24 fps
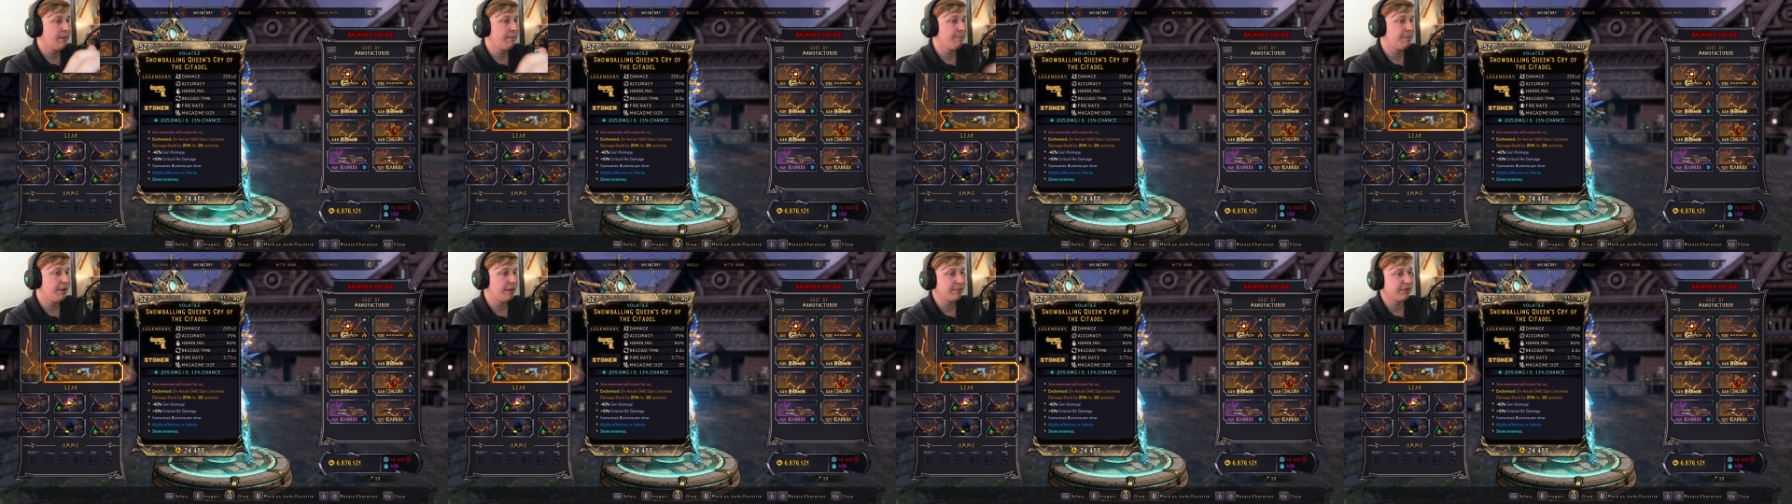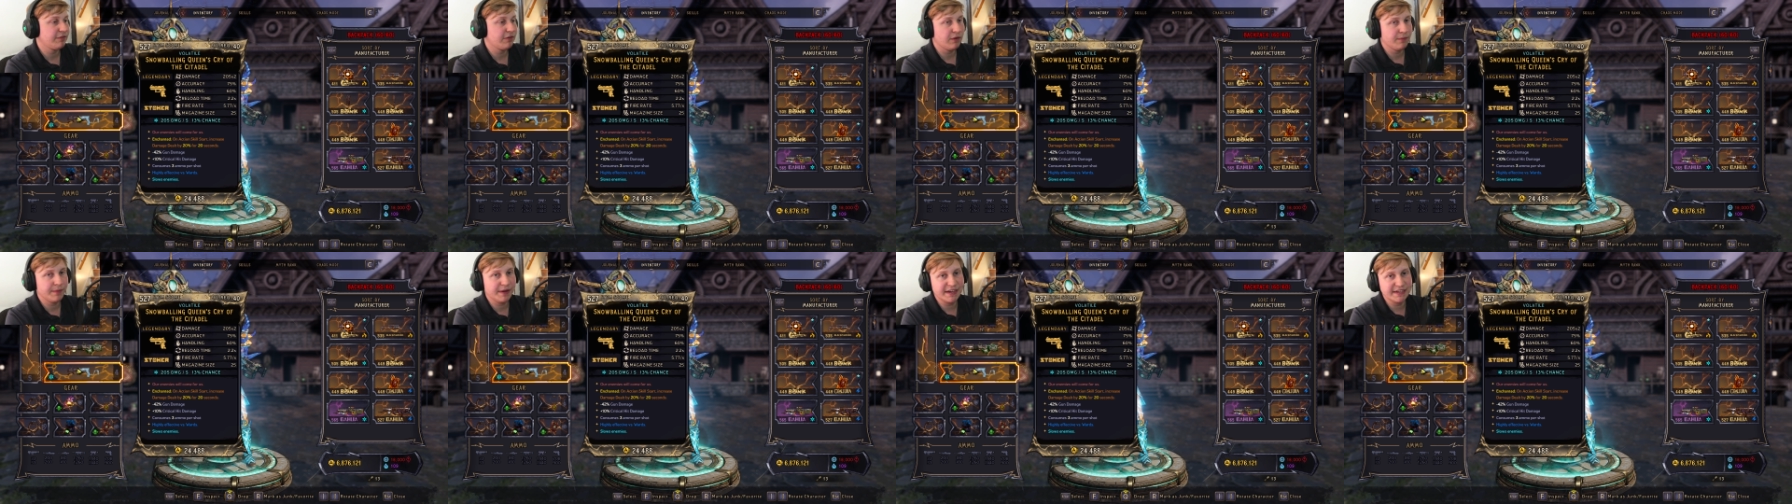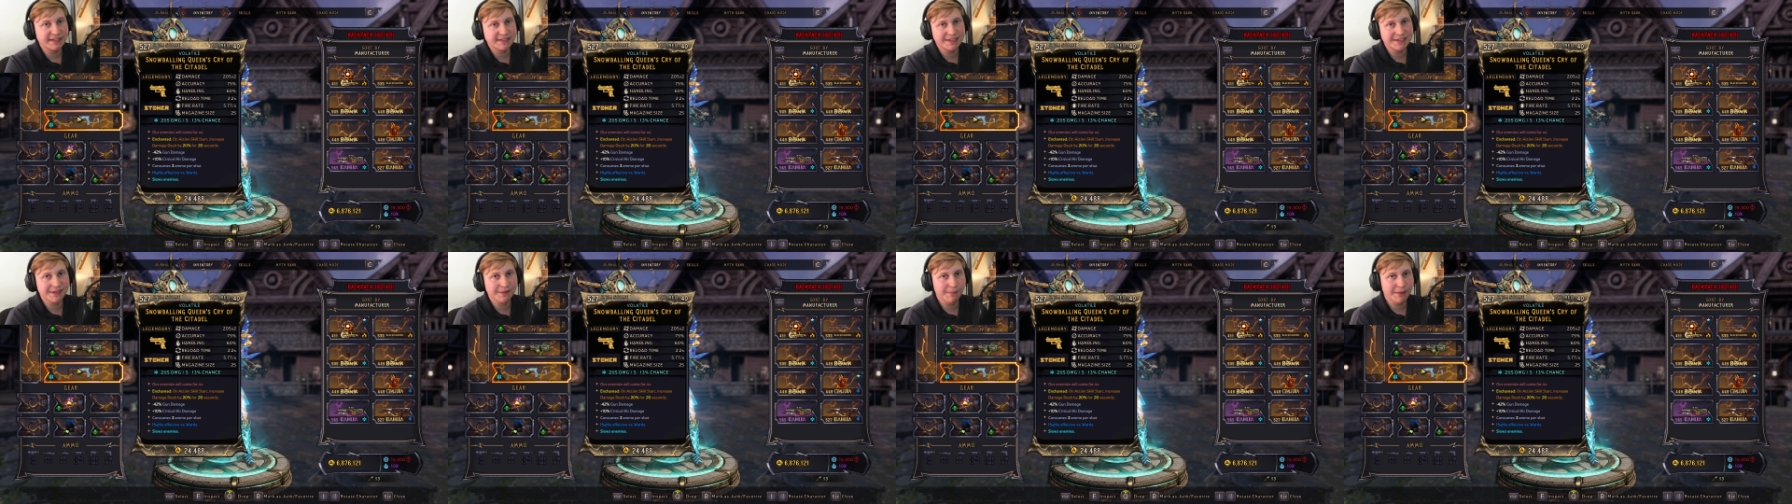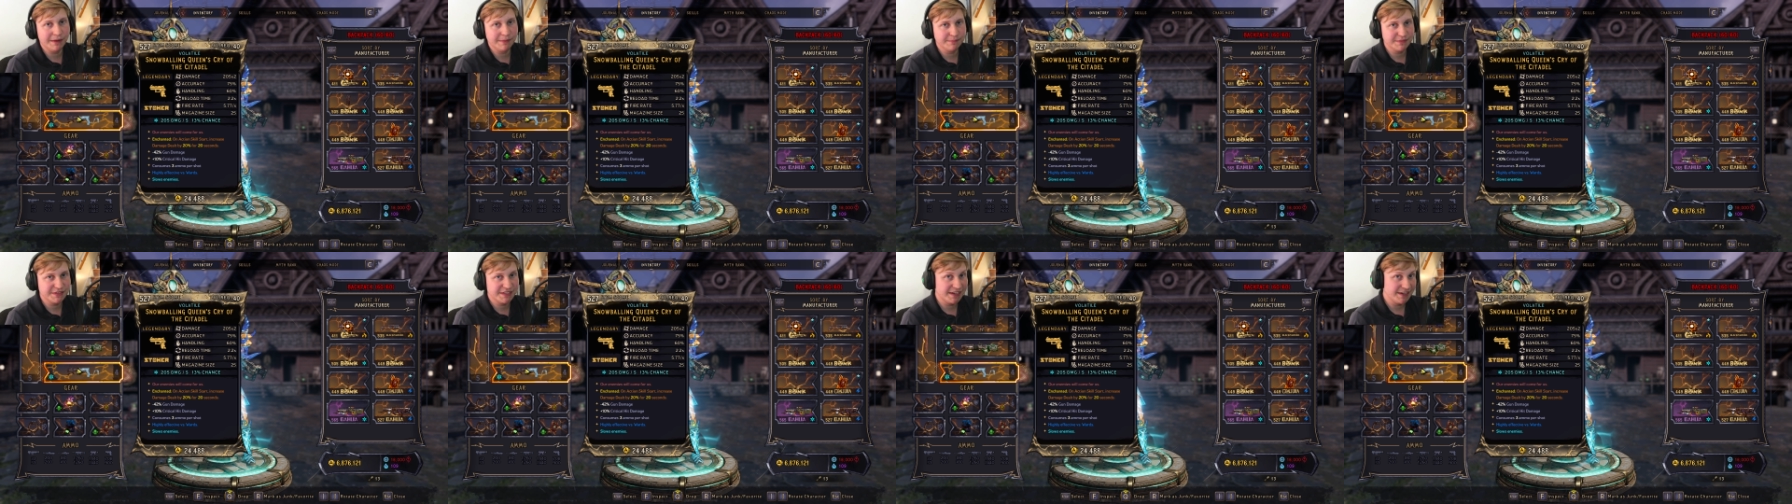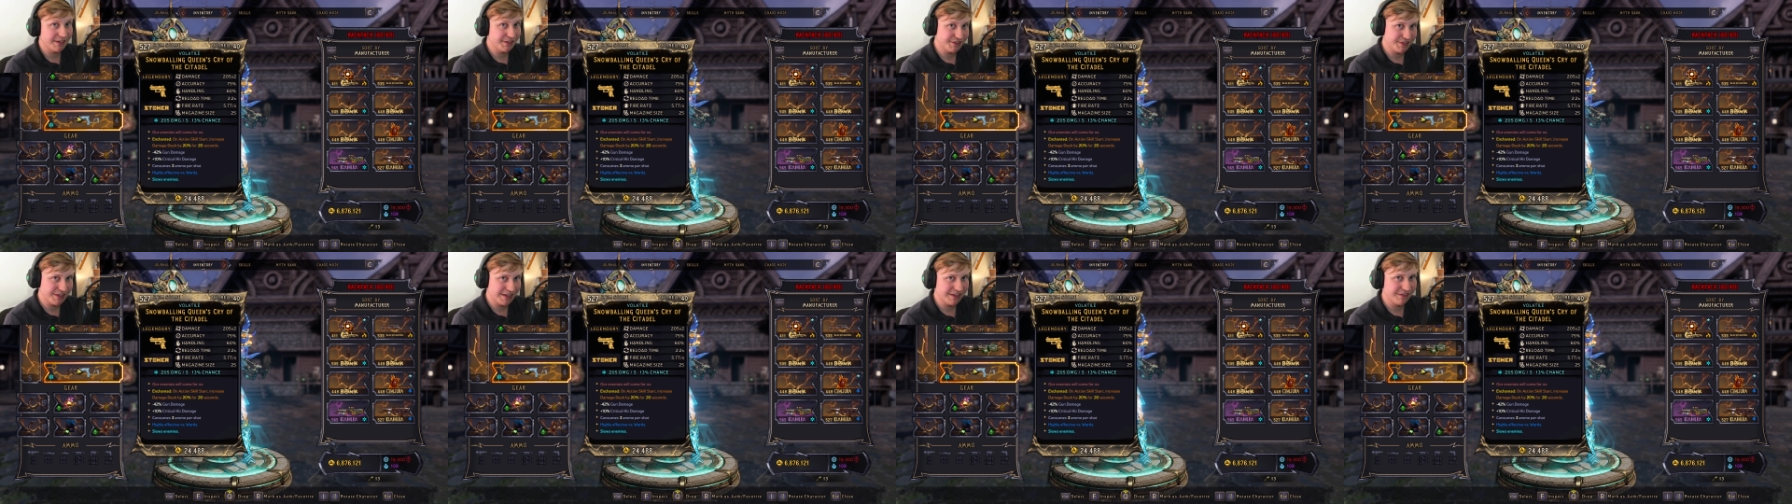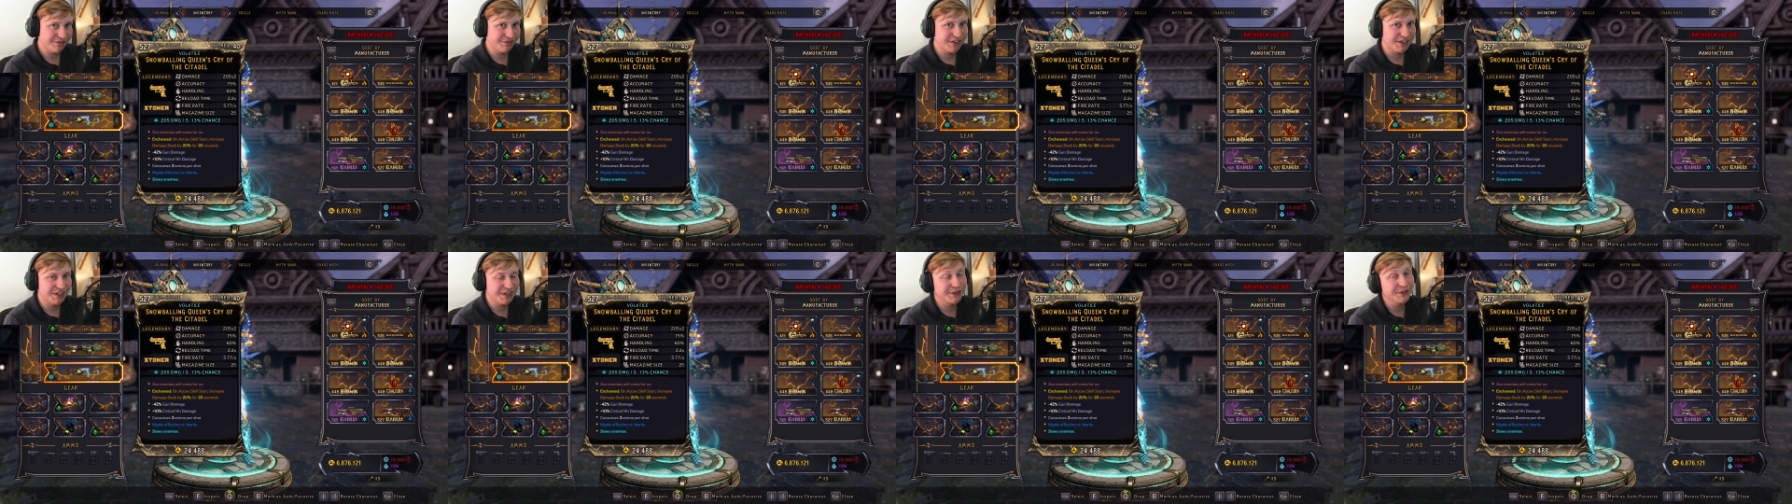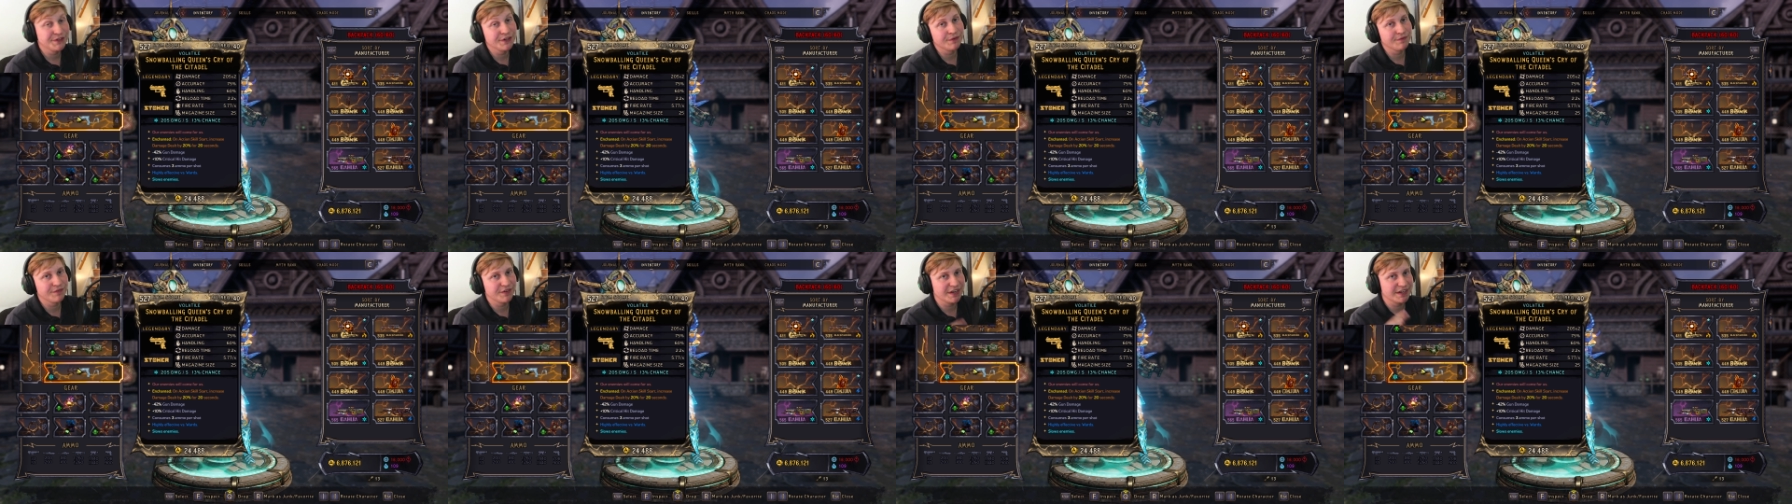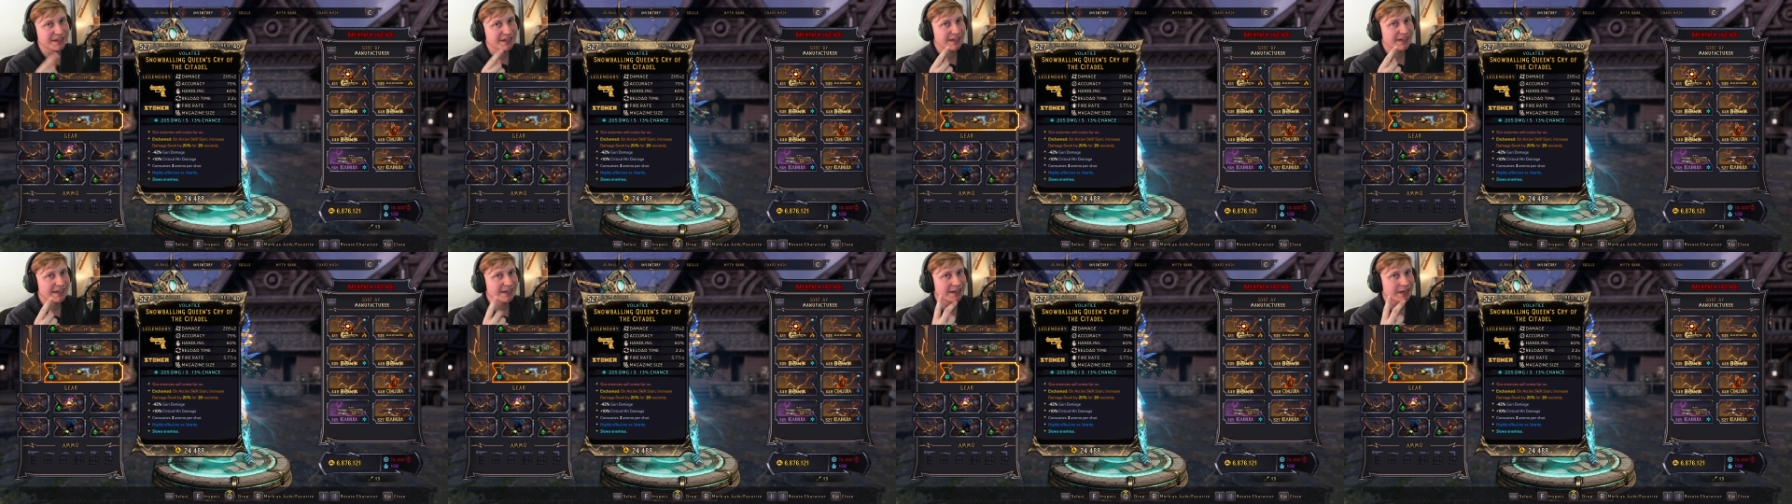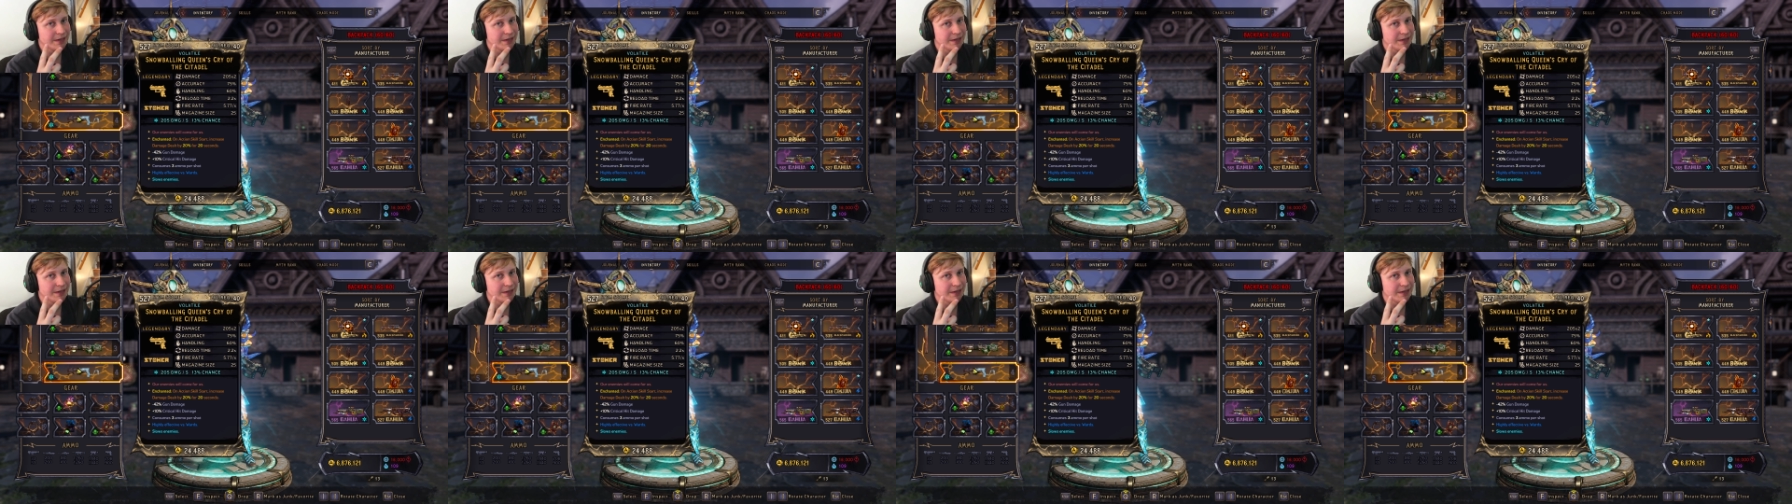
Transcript: But before we get into the meat and potatoes of the video, don't forget to like,